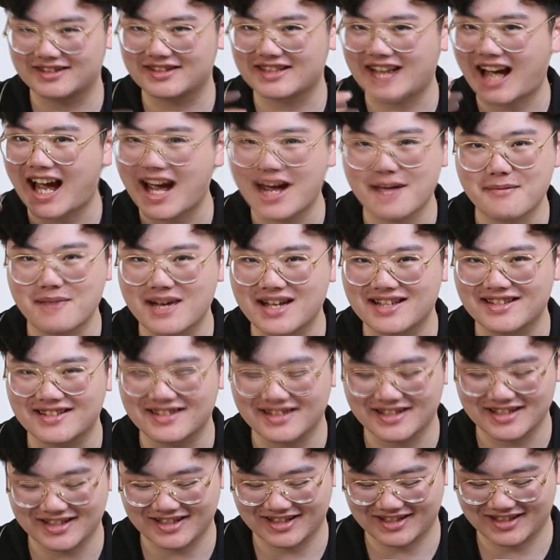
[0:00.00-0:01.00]

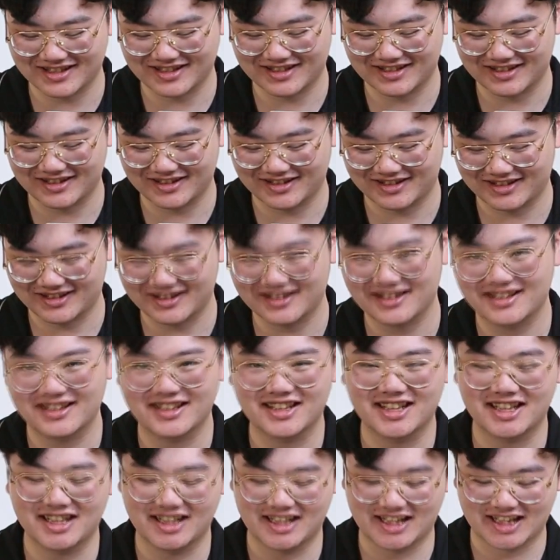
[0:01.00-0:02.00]
Diamond.
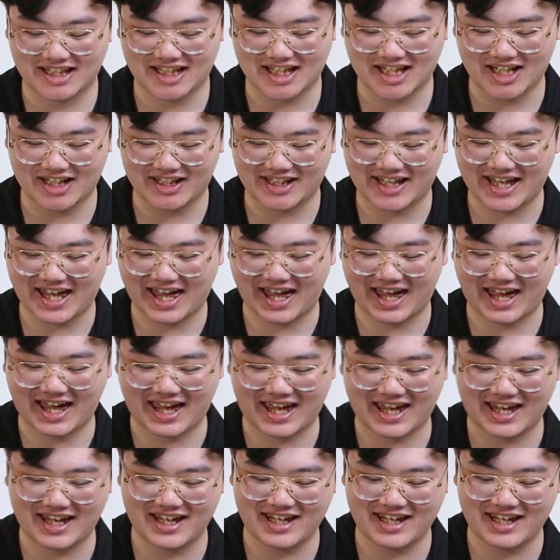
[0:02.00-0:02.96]
Okay.